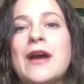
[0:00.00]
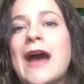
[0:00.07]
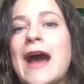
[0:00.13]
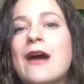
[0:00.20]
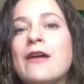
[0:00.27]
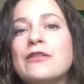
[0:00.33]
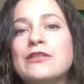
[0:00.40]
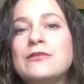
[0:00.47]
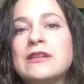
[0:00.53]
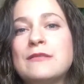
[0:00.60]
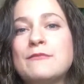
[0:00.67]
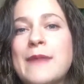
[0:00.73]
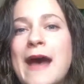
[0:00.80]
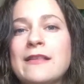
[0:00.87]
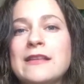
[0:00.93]
how you
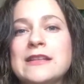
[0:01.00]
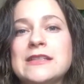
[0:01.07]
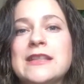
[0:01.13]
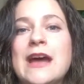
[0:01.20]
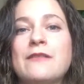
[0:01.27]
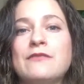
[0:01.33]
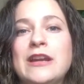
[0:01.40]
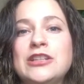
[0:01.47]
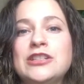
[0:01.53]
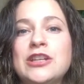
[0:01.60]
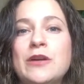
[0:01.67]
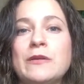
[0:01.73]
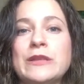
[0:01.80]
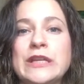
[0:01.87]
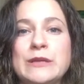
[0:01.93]
can balance that
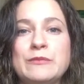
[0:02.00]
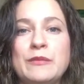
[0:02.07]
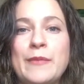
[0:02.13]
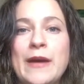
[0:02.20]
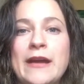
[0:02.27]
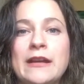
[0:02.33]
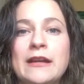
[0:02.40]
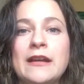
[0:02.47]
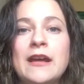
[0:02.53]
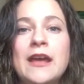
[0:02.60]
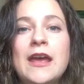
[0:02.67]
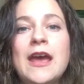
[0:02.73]
ratio a little bit better.